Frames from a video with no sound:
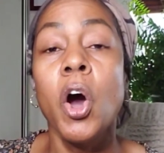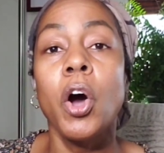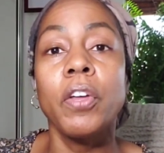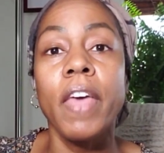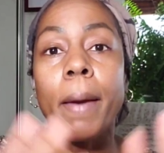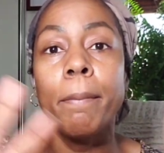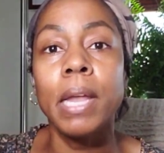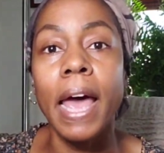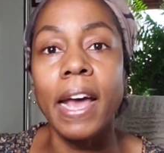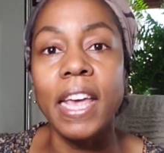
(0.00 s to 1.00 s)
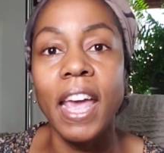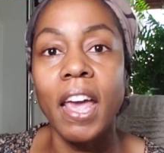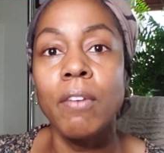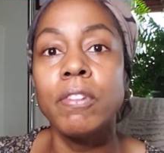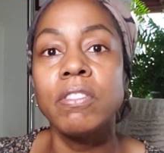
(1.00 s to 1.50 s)
or that black
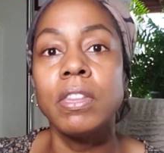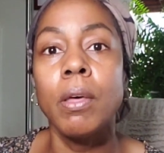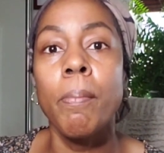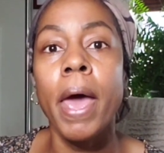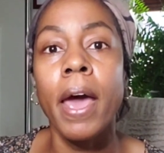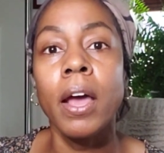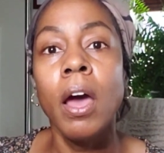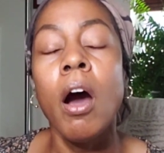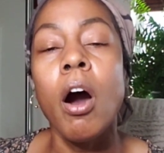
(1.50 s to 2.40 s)
canvas in the back,